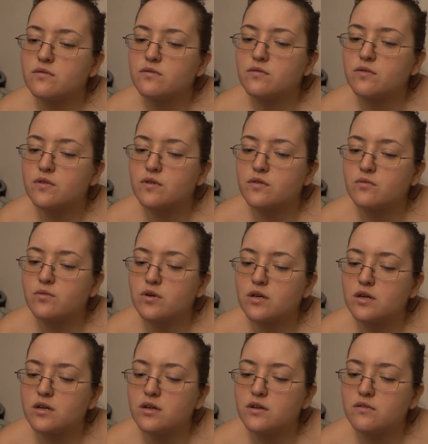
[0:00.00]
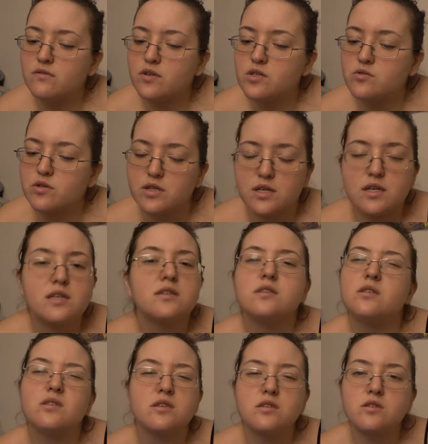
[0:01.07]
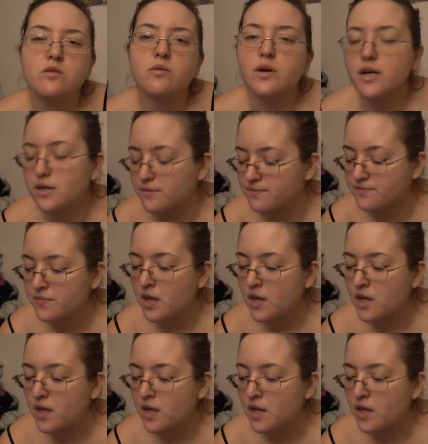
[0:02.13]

for the word individually? It's so weird.